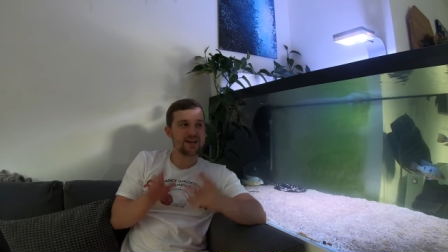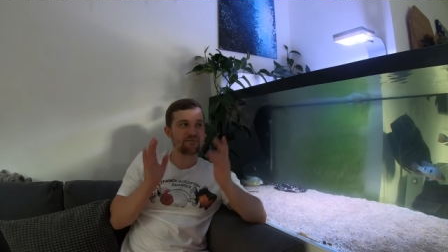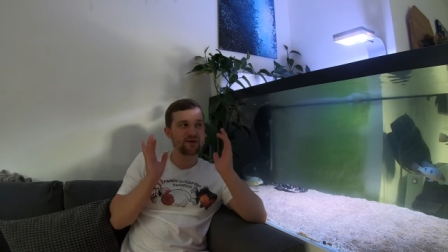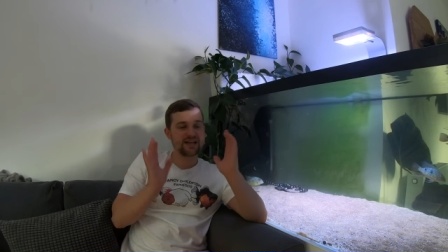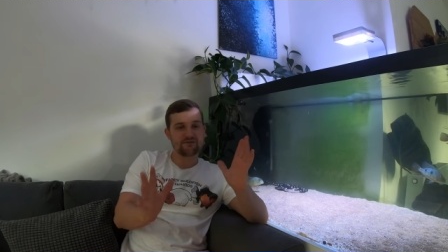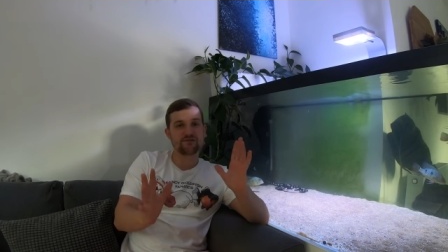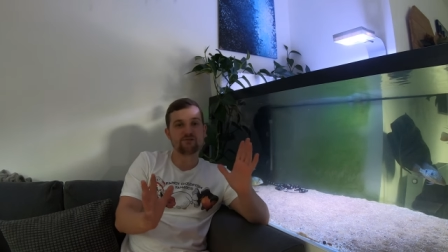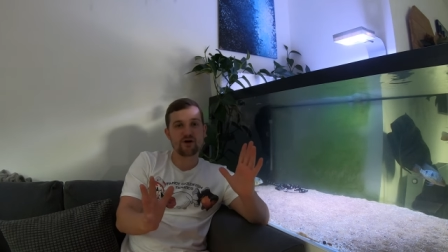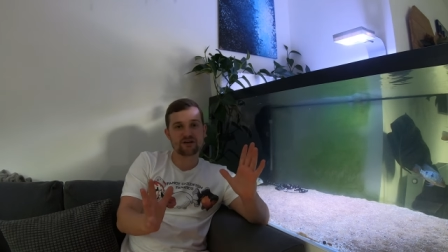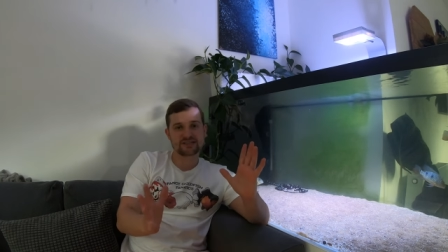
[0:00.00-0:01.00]
And I believe we
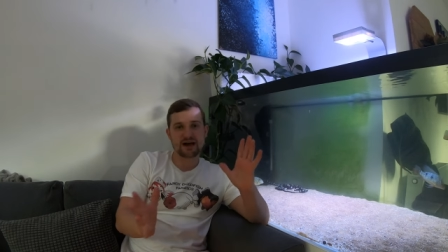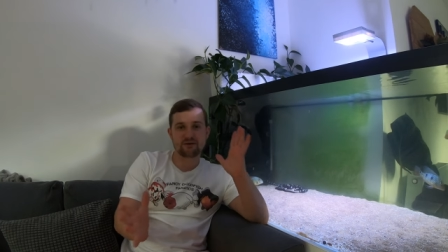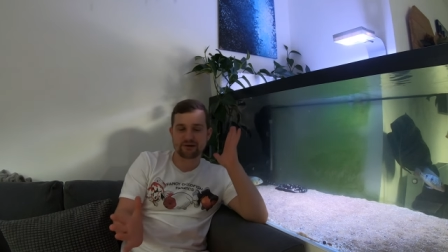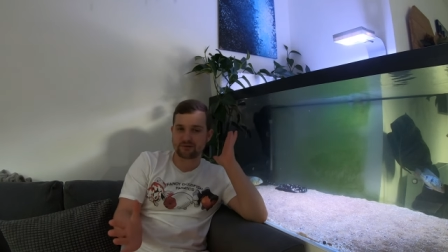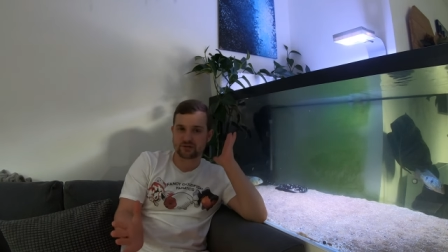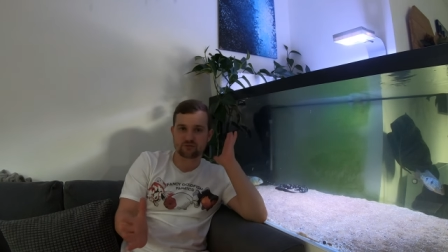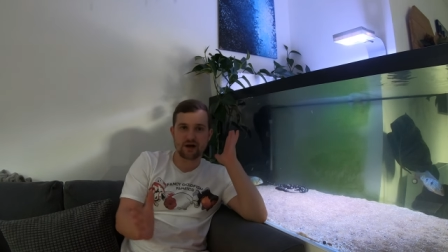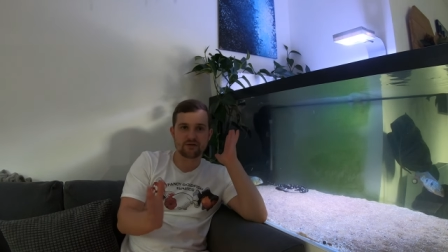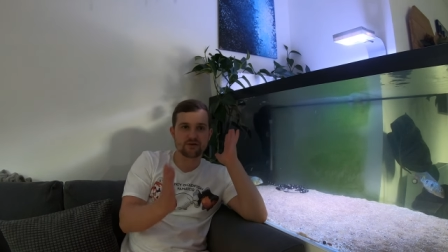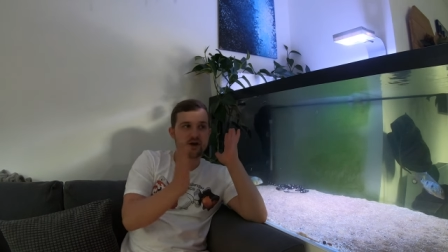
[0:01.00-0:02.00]
worked out it was
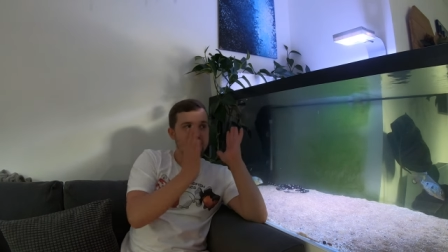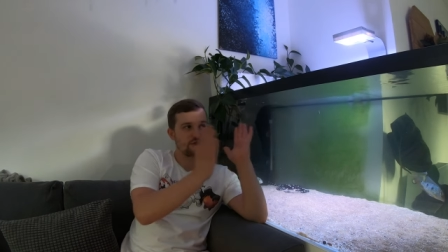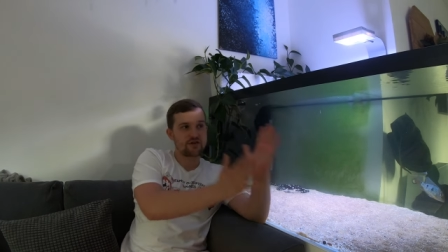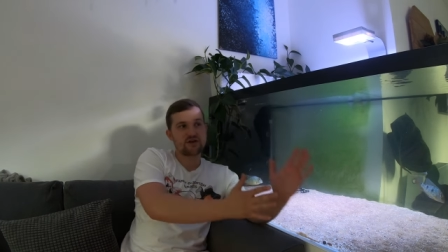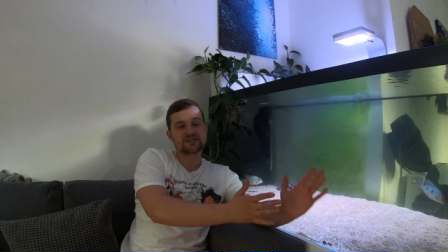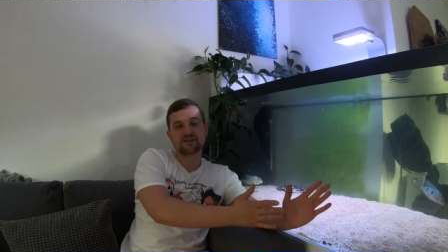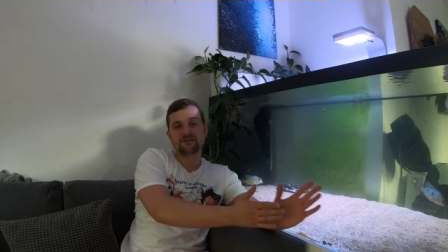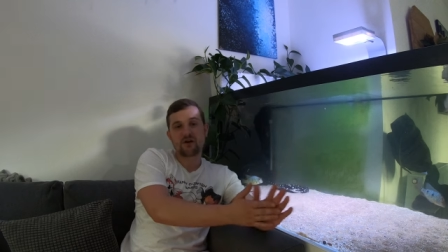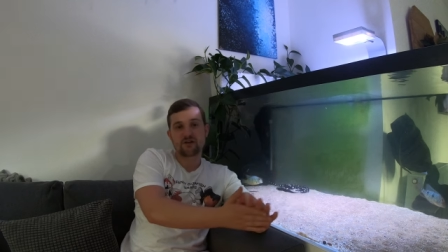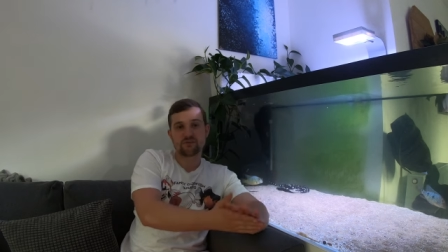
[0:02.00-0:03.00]
around
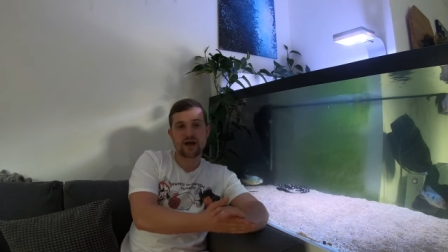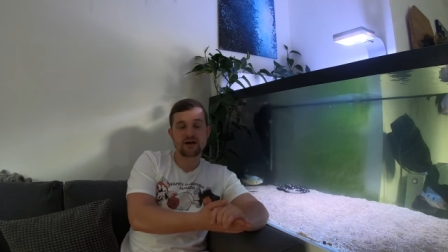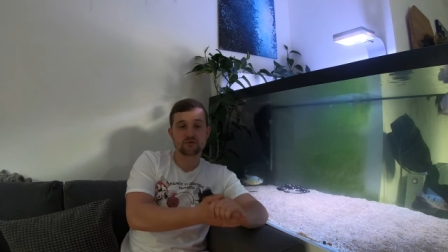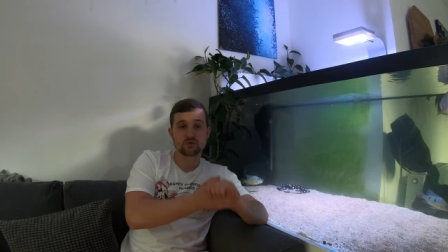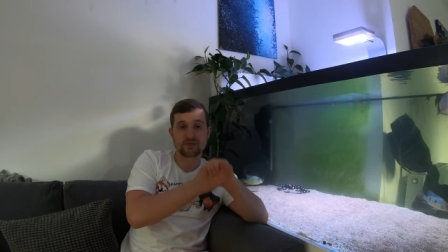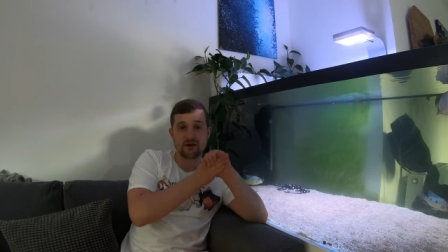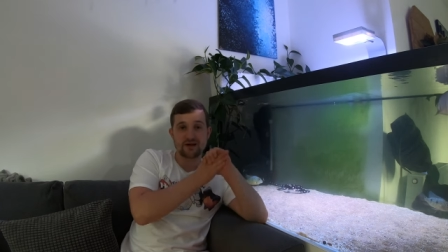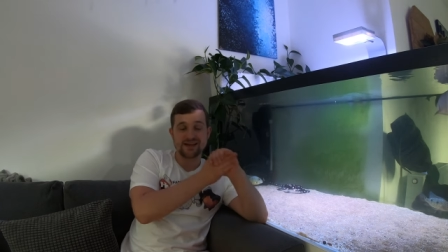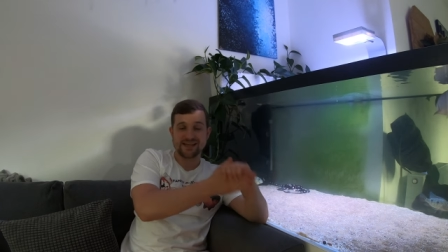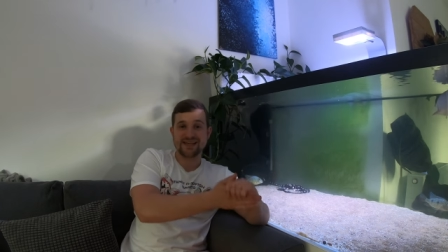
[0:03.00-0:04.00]
thirty-five pounds
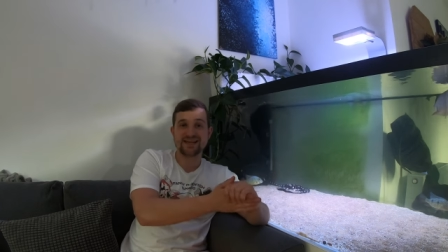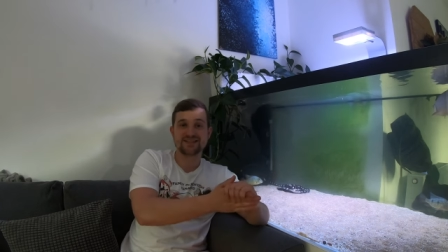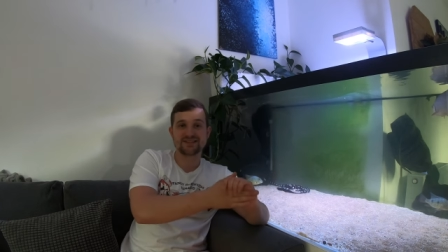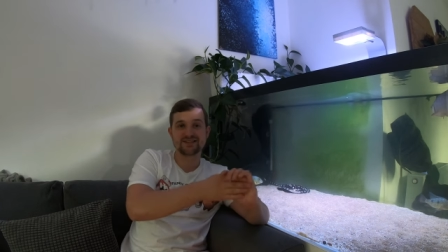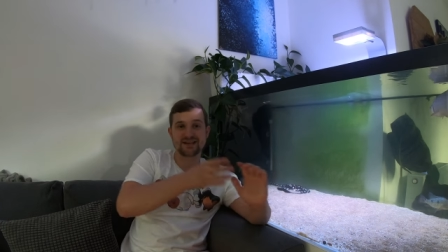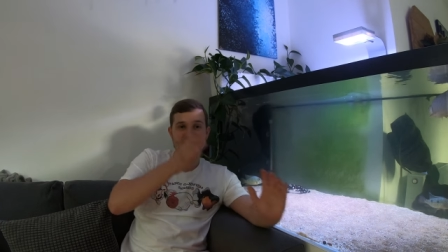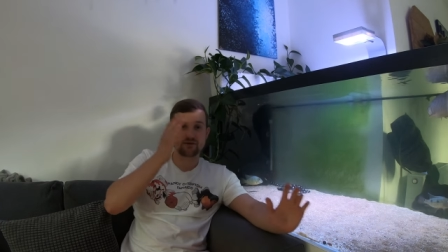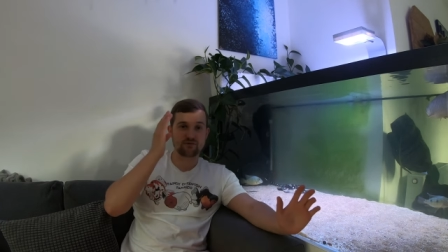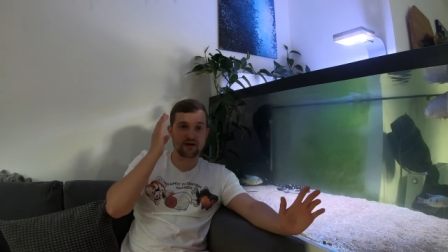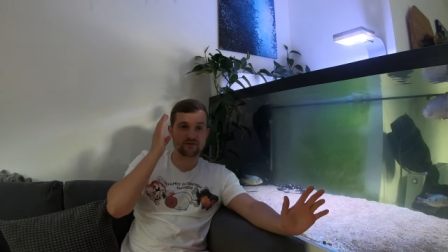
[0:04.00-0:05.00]
without any heaters
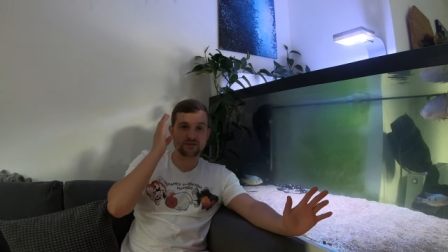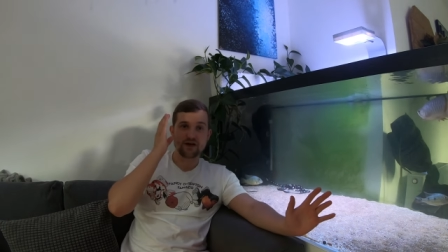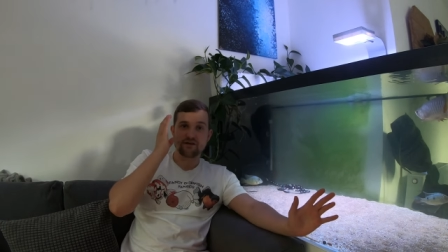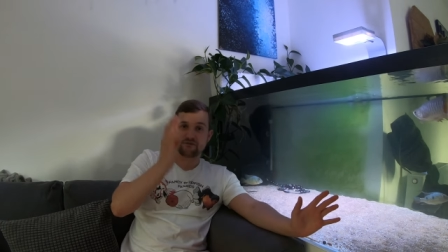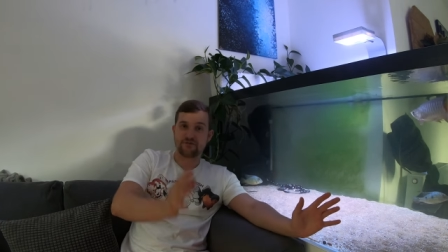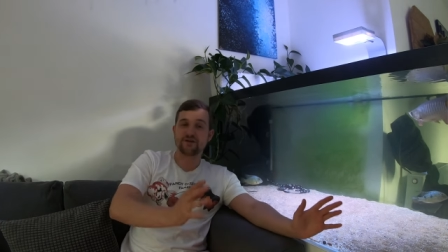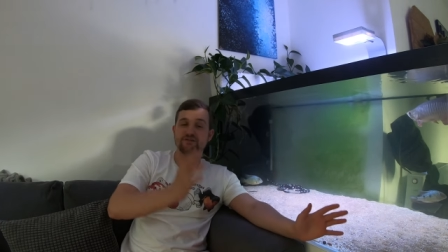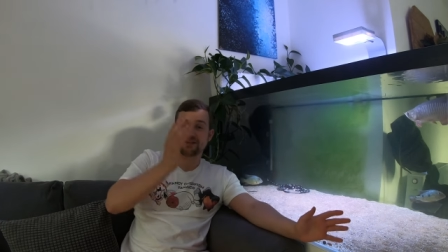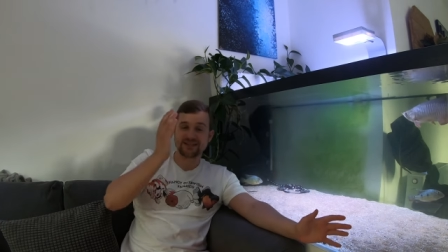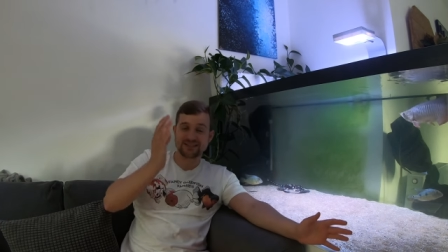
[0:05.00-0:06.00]
and around
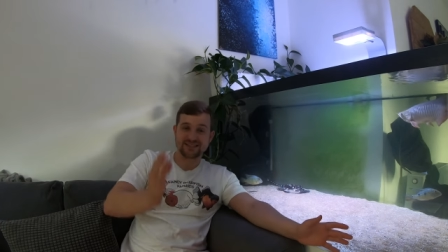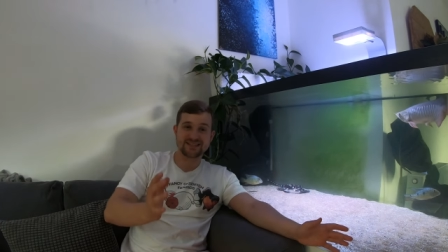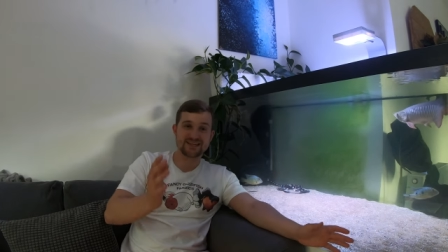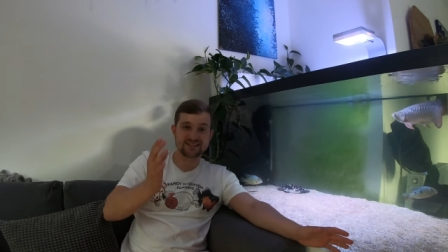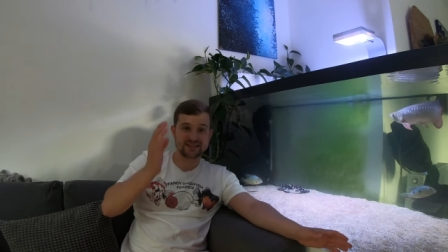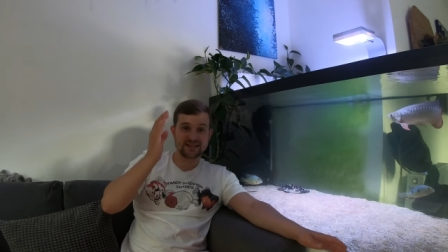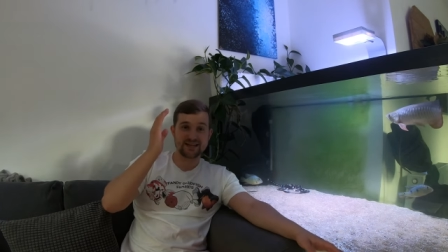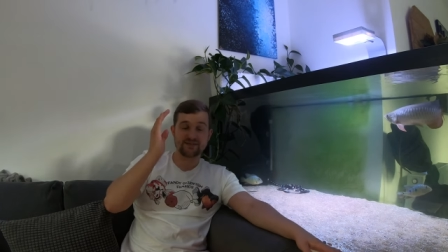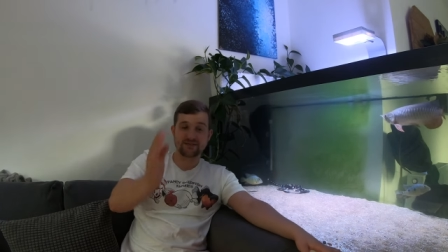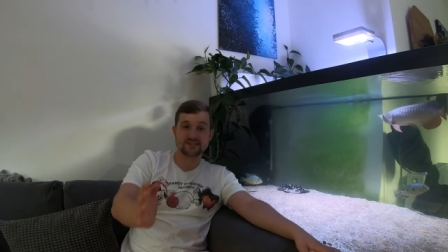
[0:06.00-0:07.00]
fifty to sixty,
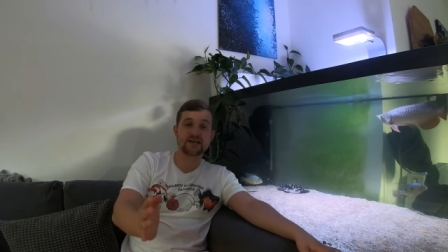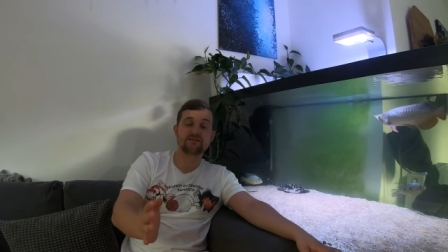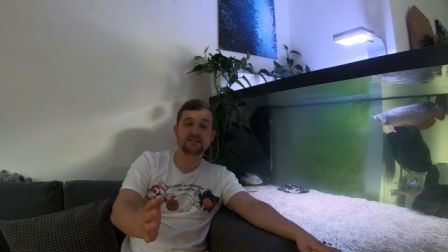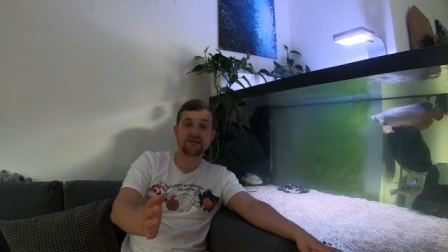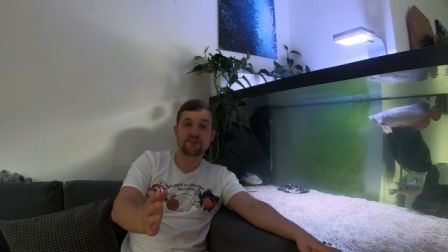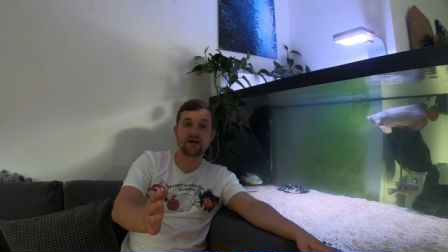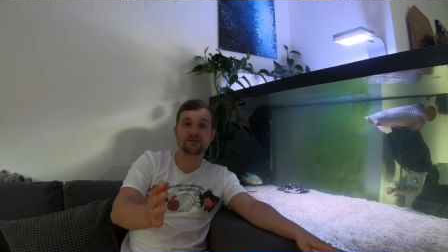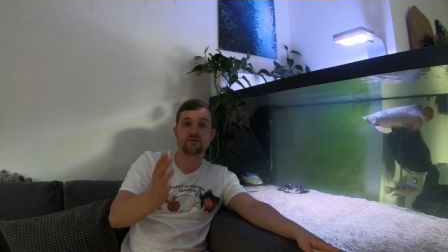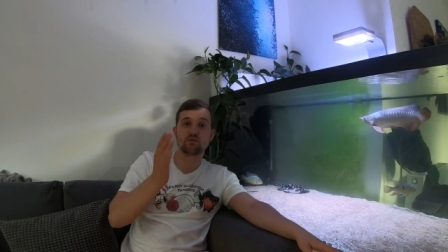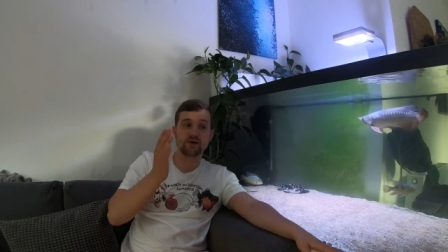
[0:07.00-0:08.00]
even seventy
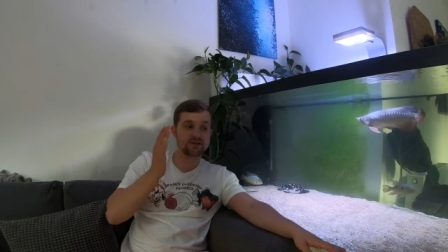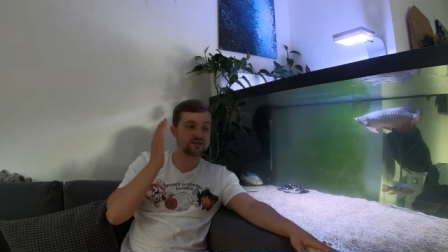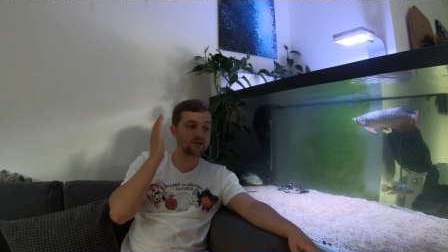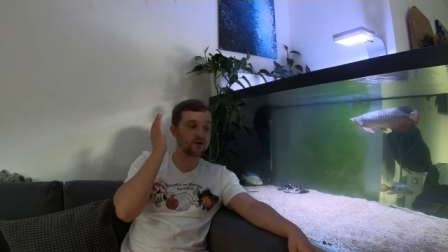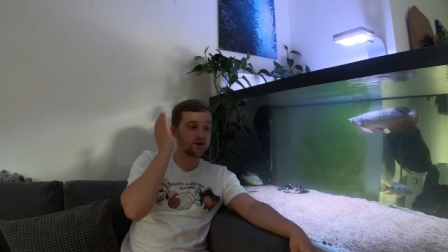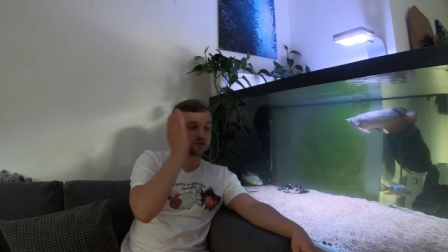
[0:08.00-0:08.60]
pounds in winter